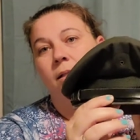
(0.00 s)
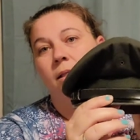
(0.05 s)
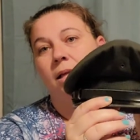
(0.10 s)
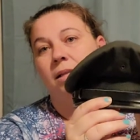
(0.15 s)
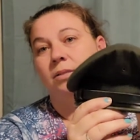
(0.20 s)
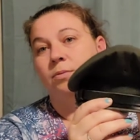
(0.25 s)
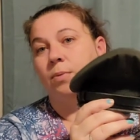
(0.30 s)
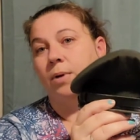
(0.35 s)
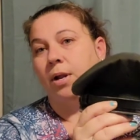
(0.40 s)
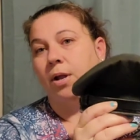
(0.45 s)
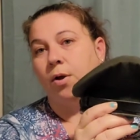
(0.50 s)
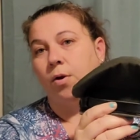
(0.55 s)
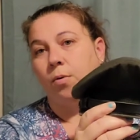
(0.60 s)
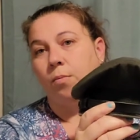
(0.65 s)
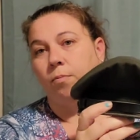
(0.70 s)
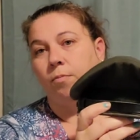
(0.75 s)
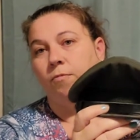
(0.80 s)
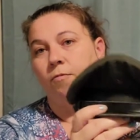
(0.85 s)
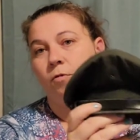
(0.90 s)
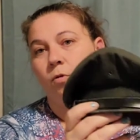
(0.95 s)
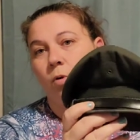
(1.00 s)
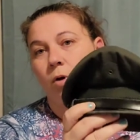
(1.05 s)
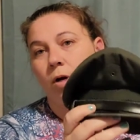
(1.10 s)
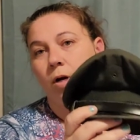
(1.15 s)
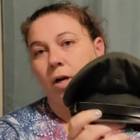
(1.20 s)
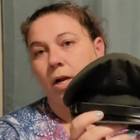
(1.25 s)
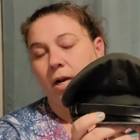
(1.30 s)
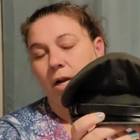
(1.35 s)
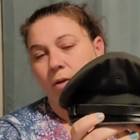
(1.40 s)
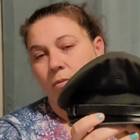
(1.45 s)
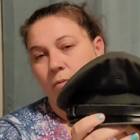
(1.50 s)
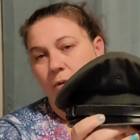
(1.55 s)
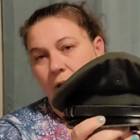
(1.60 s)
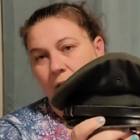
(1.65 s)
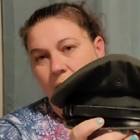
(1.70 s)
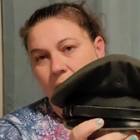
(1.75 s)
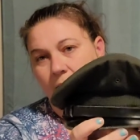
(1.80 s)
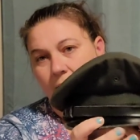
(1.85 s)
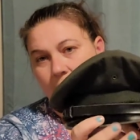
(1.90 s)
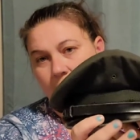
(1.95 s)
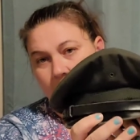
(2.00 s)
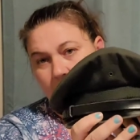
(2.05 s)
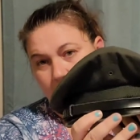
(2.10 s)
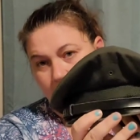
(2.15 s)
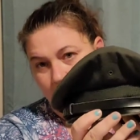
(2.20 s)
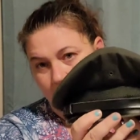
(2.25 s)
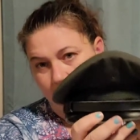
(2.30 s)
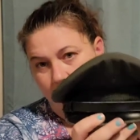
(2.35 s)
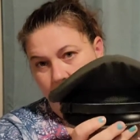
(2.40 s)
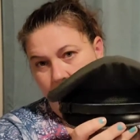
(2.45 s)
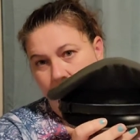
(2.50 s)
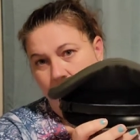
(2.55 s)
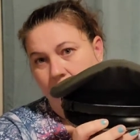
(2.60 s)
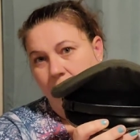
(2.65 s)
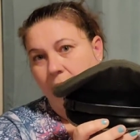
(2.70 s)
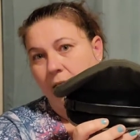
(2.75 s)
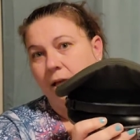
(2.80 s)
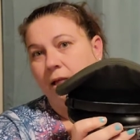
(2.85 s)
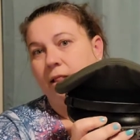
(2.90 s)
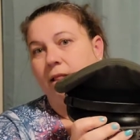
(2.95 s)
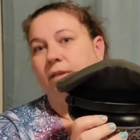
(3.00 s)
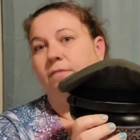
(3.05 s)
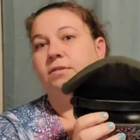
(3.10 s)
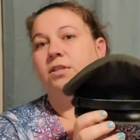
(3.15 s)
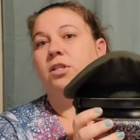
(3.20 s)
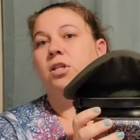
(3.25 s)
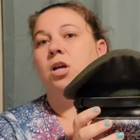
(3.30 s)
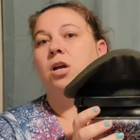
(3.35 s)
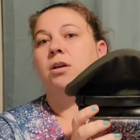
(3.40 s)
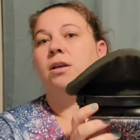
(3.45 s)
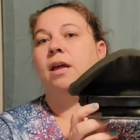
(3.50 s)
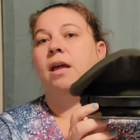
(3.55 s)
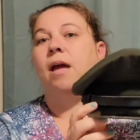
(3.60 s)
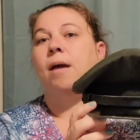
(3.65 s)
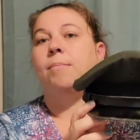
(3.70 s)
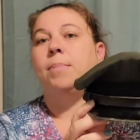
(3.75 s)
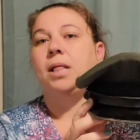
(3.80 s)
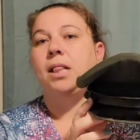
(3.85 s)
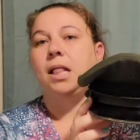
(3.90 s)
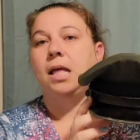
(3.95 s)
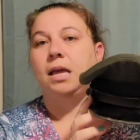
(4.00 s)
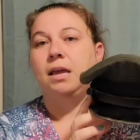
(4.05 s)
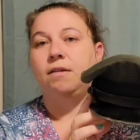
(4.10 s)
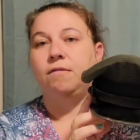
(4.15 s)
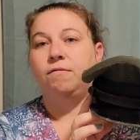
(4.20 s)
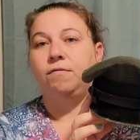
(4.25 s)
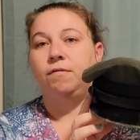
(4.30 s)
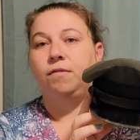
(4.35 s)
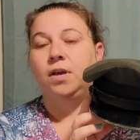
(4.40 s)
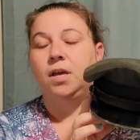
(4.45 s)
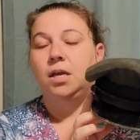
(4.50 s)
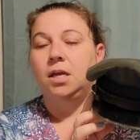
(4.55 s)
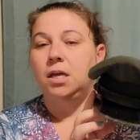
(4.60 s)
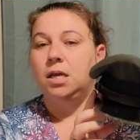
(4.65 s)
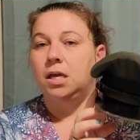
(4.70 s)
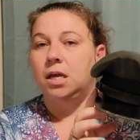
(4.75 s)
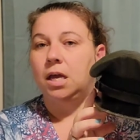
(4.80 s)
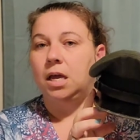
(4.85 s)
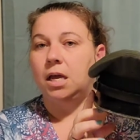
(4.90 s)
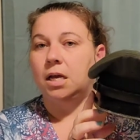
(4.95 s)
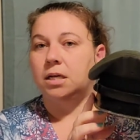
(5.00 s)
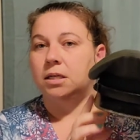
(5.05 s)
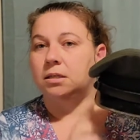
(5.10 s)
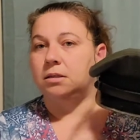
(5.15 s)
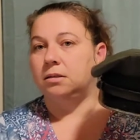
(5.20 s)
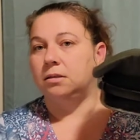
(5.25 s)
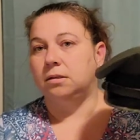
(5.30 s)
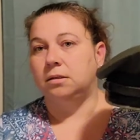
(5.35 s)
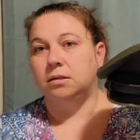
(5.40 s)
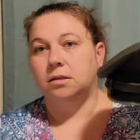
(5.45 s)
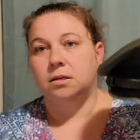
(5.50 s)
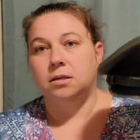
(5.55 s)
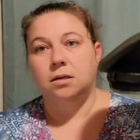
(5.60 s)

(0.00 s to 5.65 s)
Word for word: that's what I hope for anyway, that he lived a long, happy life and